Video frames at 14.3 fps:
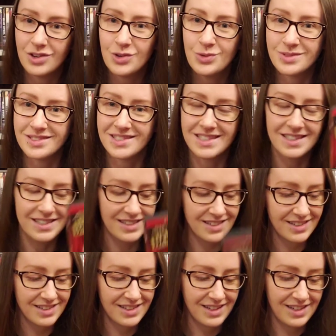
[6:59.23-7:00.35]
Newton's in it.
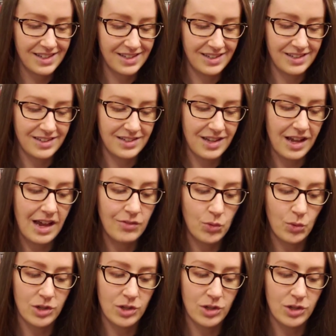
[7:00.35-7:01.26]
I haven't